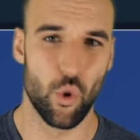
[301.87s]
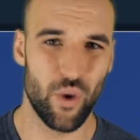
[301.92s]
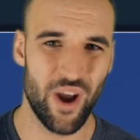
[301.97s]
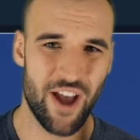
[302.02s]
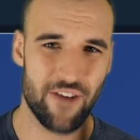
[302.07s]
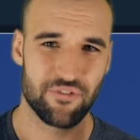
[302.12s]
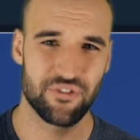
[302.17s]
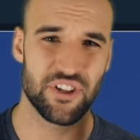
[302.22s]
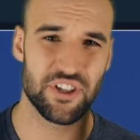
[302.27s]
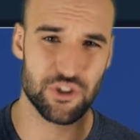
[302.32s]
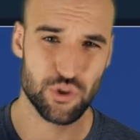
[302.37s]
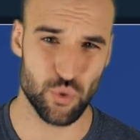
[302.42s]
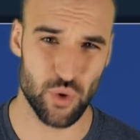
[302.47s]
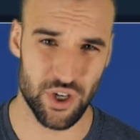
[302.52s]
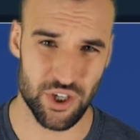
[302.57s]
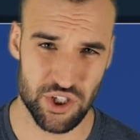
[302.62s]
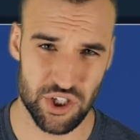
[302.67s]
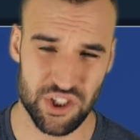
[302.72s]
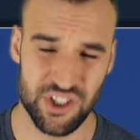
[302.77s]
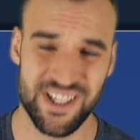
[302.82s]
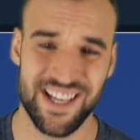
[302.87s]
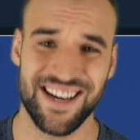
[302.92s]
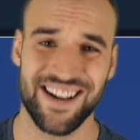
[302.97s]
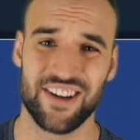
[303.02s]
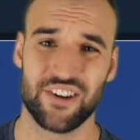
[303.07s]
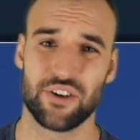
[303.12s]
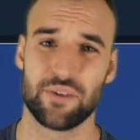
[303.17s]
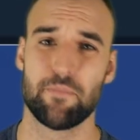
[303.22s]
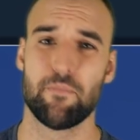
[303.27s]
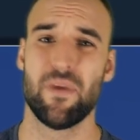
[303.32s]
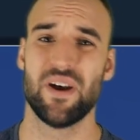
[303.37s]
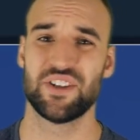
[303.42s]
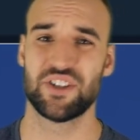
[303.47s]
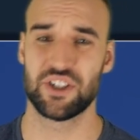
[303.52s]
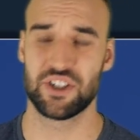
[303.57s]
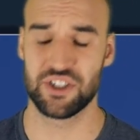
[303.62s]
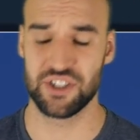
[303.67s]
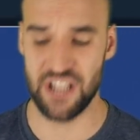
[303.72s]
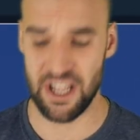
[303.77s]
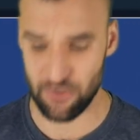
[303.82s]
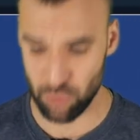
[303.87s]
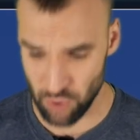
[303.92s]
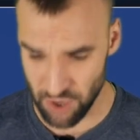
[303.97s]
We have this Russian telegram message that